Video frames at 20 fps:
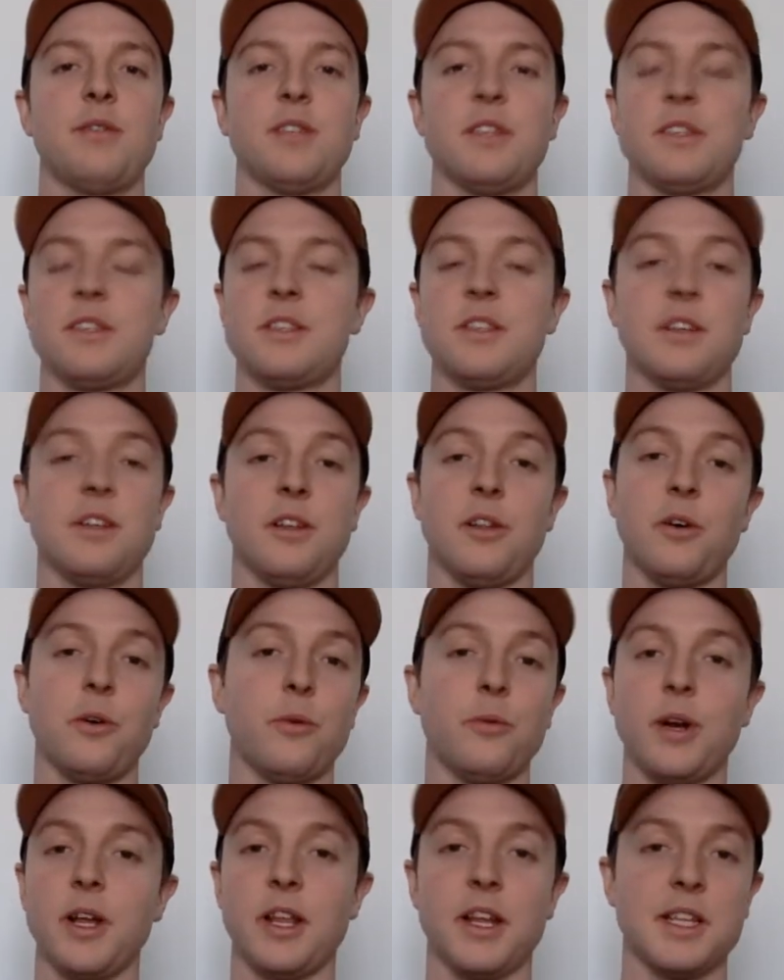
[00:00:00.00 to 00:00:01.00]
are still
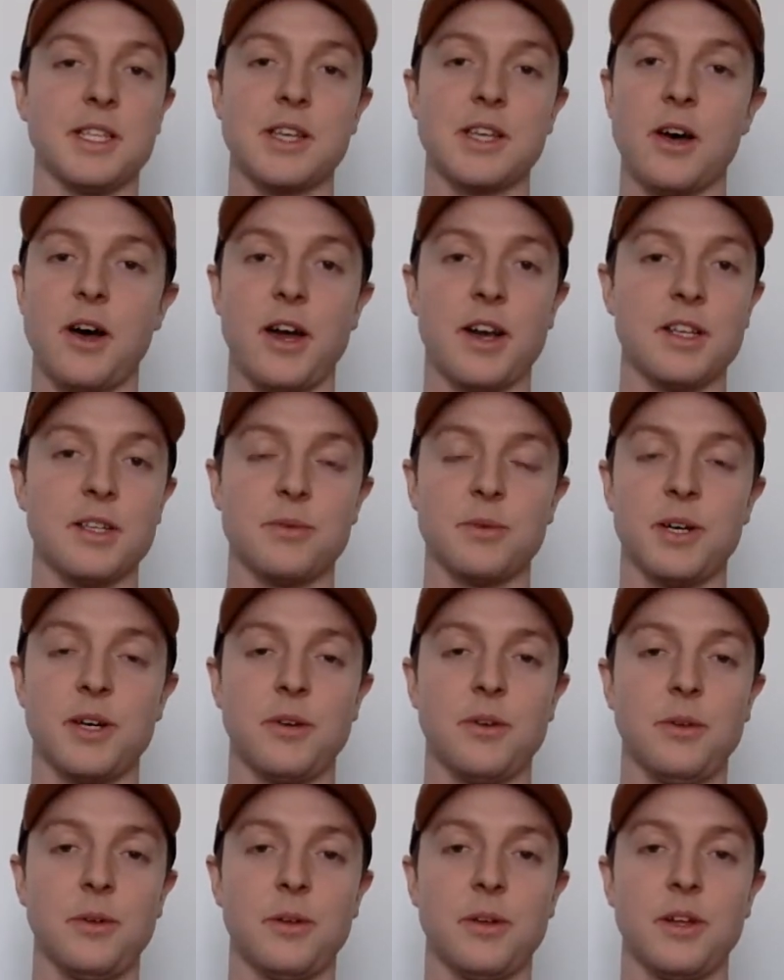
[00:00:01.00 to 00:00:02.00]
all really tight as
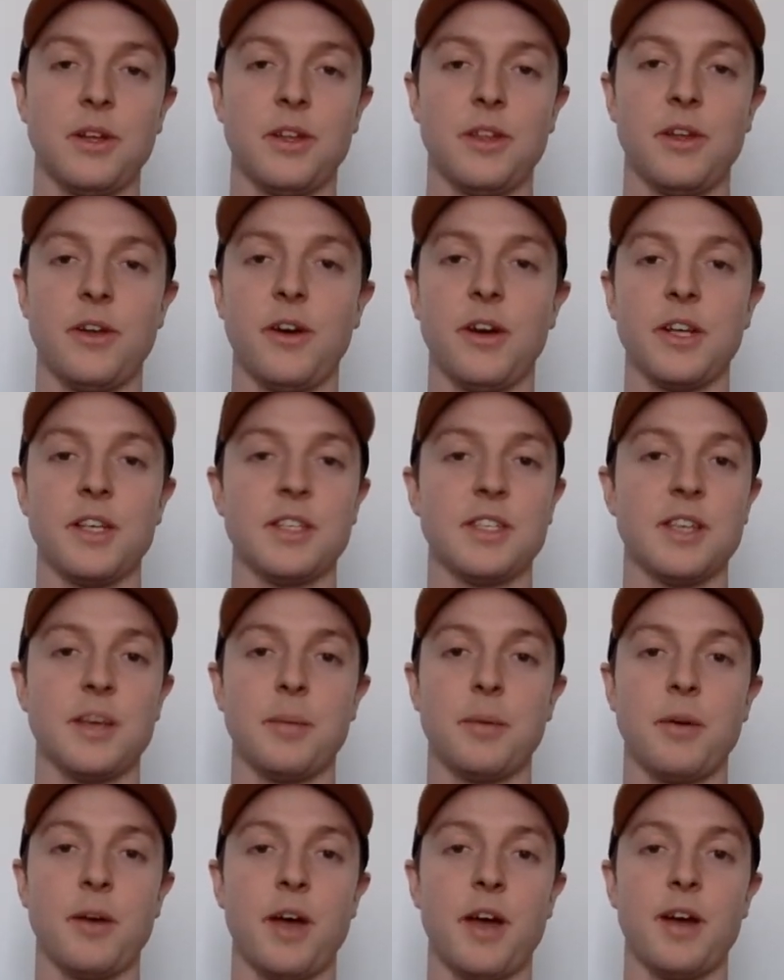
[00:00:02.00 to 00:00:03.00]
well. They're only
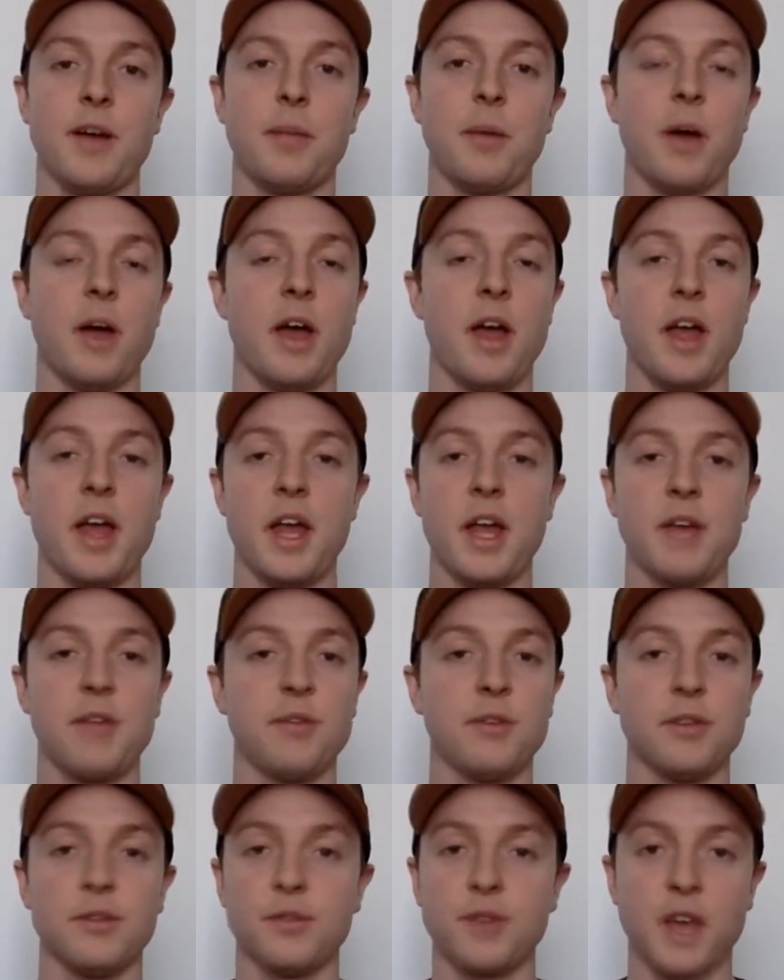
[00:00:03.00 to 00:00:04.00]
separated by a
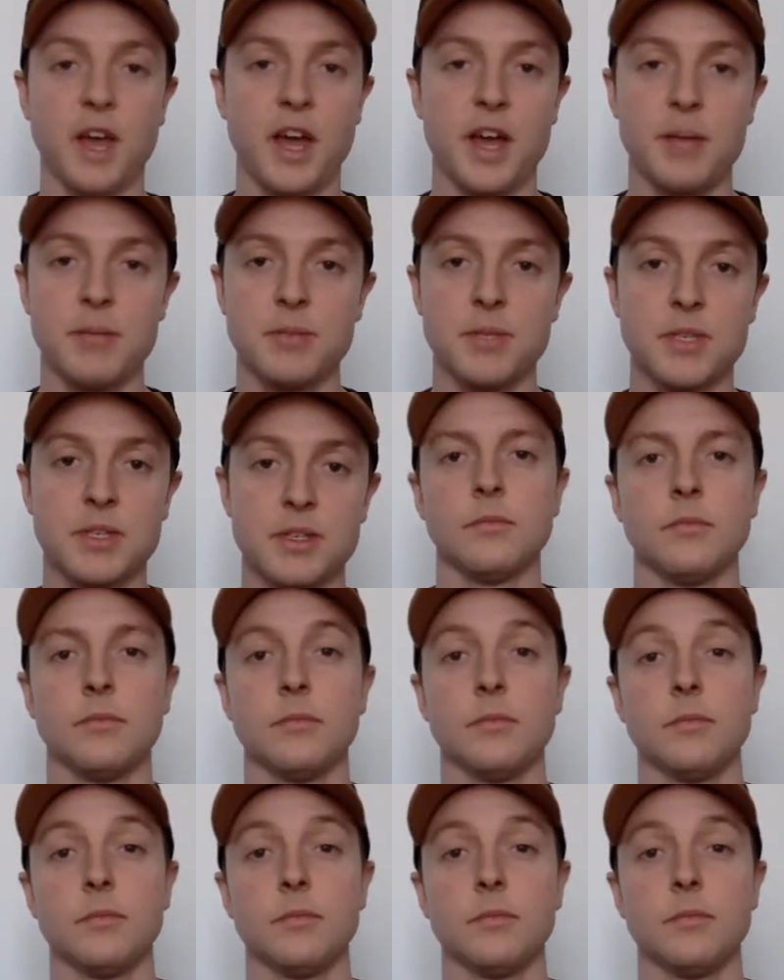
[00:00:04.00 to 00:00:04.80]
handful of games.